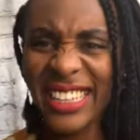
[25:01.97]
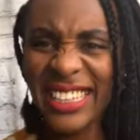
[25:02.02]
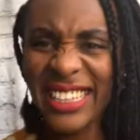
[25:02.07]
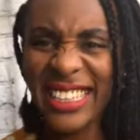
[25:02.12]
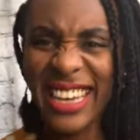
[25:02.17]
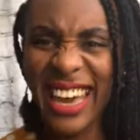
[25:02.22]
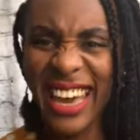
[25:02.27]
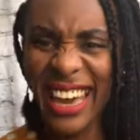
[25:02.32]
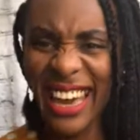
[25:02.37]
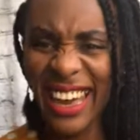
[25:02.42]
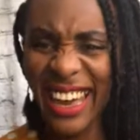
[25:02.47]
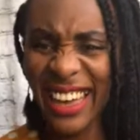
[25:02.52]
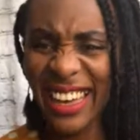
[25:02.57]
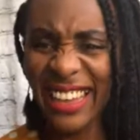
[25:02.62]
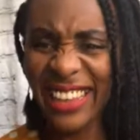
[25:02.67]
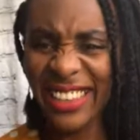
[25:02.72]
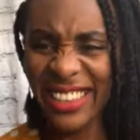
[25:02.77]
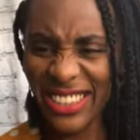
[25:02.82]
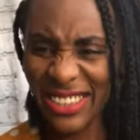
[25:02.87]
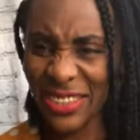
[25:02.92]
Yeah,
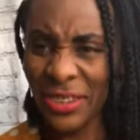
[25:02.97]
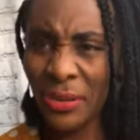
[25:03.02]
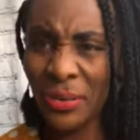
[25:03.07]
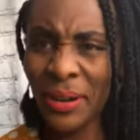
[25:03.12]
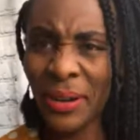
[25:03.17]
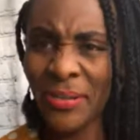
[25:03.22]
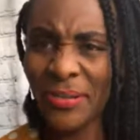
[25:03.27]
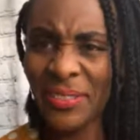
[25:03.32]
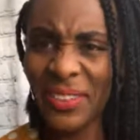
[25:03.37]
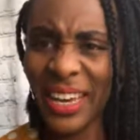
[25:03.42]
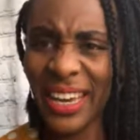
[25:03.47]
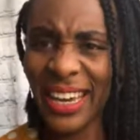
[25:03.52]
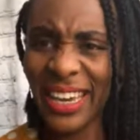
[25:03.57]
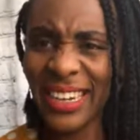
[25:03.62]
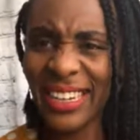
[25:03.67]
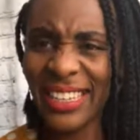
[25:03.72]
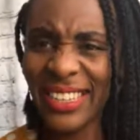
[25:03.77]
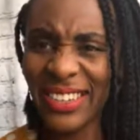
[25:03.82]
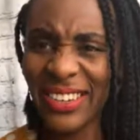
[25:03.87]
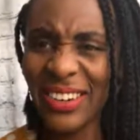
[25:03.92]
you know what I'm saying?
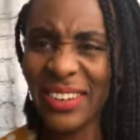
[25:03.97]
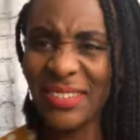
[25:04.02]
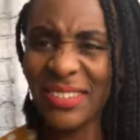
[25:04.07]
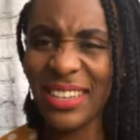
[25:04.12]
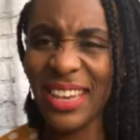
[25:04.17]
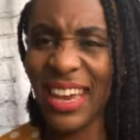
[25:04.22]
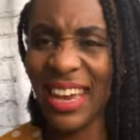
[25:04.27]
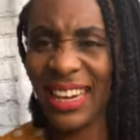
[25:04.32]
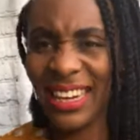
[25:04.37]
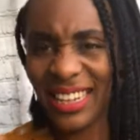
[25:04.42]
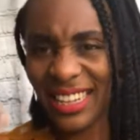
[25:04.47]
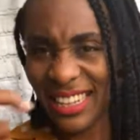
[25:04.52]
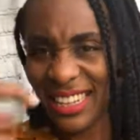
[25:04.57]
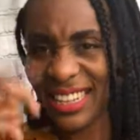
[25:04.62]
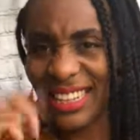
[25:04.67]
You know what I'm saying?